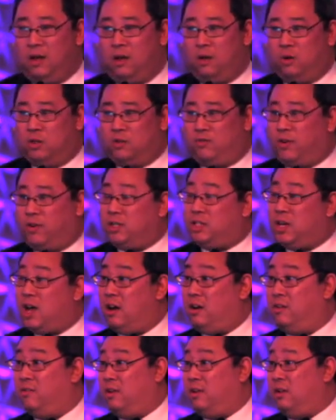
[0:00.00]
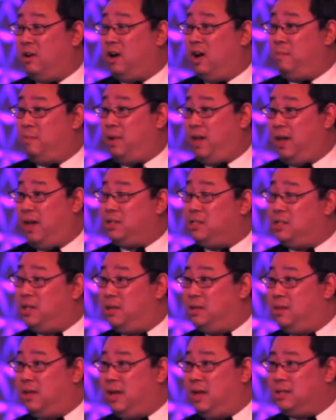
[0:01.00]
who was fresh out of her uh,
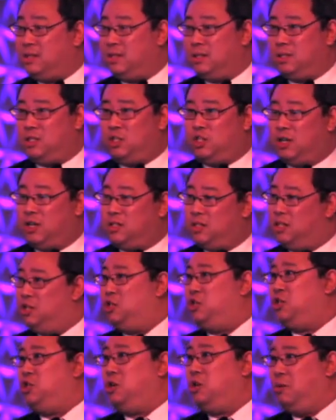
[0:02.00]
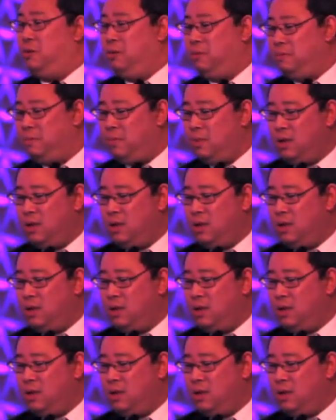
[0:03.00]
PhD thesis just in June.